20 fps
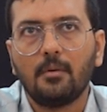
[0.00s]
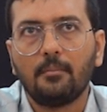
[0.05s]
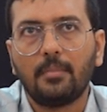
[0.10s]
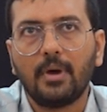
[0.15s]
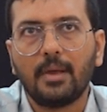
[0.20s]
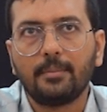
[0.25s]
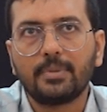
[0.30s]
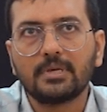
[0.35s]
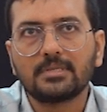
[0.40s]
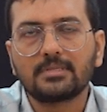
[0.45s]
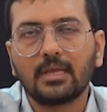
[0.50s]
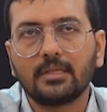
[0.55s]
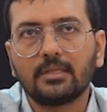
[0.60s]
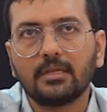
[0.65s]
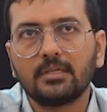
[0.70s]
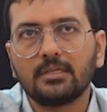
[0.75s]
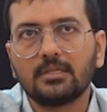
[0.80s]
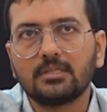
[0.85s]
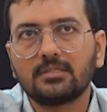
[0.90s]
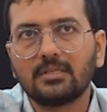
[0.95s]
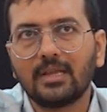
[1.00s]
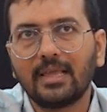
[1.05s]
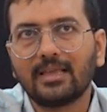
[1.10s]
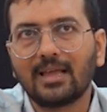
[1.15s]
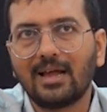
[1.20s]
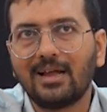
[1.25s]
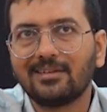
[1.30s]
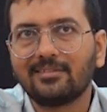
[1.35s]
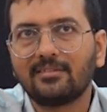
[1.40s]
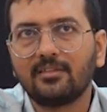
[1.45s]
Bypass catheters like
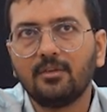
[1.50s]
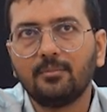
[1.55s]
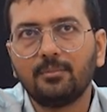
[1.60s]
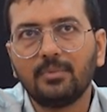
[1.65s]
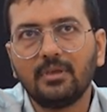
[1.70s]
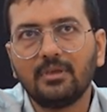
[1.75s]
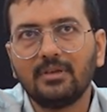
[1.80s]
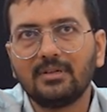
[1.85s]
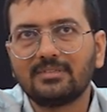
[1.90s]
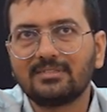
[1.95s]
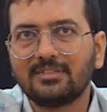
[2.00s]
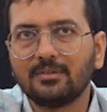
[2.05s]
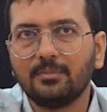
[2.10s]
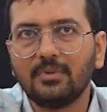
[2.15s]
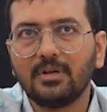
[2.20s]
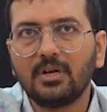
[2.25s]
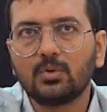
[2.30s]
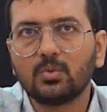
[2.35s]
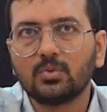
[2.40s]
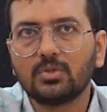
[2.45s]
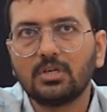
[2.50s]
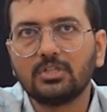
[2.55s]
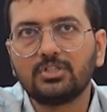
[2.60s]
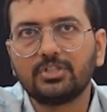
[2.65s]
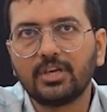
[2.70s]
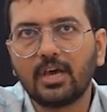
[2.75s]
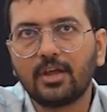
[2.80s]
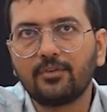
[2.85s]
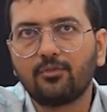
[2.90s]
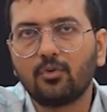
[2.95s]
RCB, it's similar to the
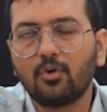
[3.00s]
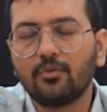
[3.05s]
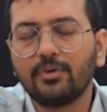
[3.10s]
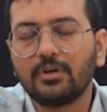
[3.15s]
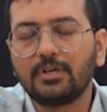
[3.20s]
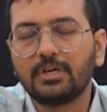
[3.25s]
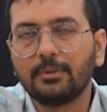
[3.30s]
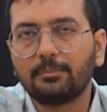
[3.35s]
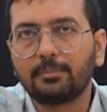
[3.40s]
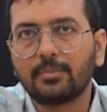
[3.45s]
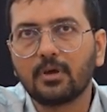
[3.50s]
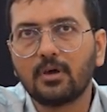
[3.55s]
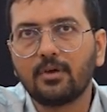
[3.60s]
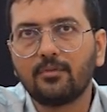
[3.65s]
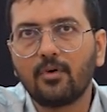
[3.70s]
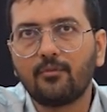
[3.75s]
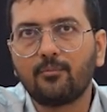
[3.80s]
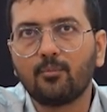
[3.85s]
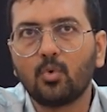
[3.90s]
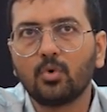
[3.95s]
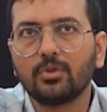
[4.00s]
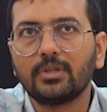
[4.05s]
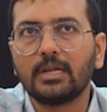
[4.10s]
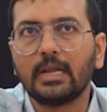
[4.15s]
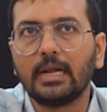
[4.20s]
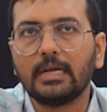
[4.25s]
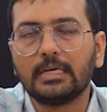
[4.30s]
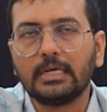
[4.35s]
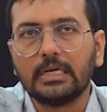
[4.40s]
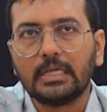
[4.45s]
JR4 with tip curve of more than
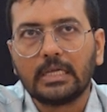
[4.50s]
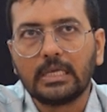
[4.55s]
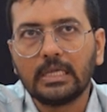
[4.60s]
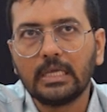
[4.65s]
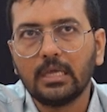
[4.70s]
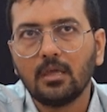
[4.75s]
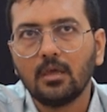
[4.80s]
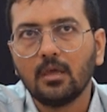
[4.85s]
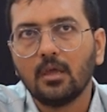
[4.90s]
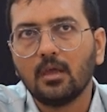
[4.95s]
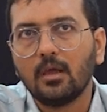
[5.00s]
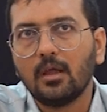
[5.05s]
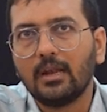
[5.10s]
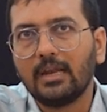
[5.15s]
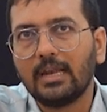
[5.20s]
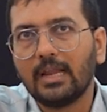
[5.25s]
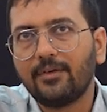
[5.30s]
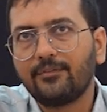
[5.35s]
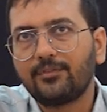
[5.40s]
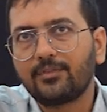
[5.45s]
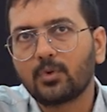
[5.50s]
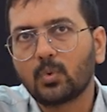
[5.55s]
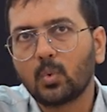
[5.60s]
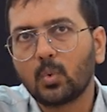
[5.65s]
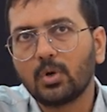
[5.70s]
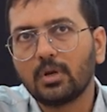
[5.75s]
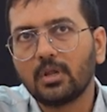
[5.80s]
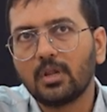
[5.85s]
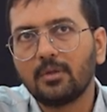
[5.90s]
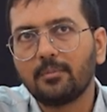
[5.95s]
90 degree. Left
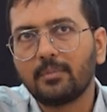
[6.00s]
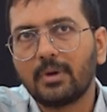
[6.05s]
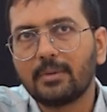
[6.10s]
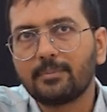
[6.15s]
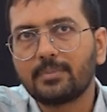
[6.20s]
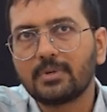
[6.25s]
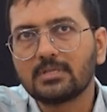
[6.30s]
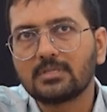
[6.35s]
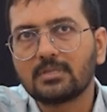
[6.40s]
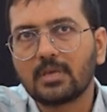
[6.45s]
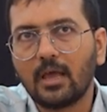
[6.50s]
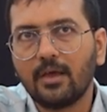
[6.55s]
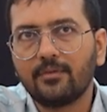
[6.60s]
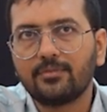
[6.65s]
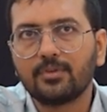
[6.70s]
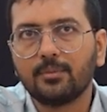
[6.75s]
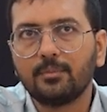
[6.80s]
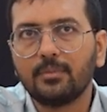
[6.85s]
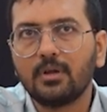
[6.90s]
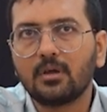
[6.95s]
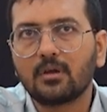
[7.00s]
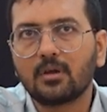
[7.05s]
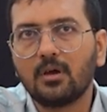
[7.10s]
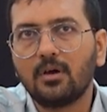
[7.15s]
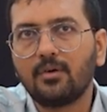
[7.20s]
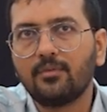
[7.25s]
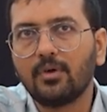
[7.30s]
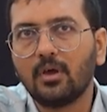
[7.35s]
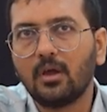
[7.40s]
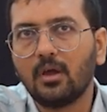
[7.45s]
coronary bypass have similar
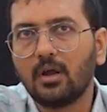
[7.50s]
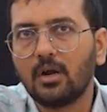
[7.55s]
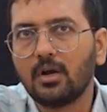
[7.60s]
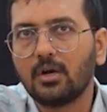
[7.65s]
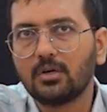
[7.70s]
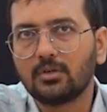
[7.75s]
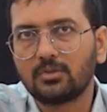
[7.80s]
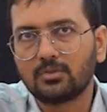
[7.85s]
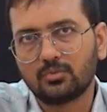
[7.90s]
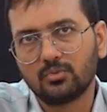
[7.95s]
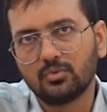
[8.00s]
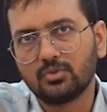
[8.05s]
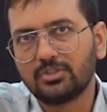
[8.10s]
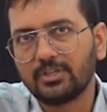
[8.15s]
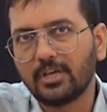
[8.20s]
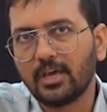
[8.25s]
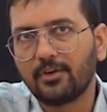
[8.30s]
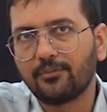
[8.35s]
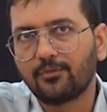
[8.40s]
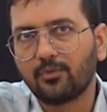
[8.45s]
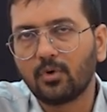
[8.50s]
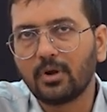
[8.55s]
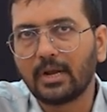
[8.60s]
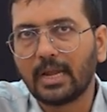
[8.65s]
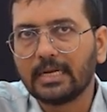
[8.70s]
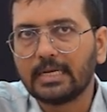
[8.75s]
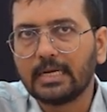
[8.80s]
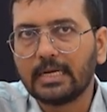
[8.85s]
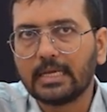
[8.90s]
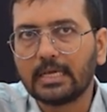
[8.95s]
curve to JR4
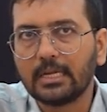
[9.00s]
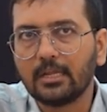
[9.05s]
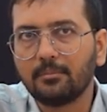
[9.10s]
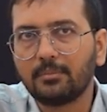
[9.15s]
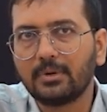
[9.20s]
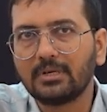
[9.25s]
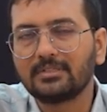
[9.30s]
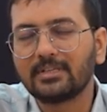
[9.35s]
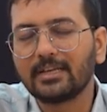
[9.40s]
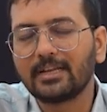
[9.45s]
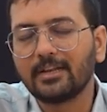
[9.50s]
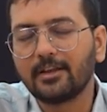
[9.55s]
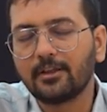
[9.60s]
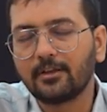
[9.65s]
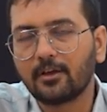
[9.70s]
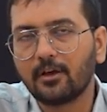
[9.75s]
90 degree, but secondary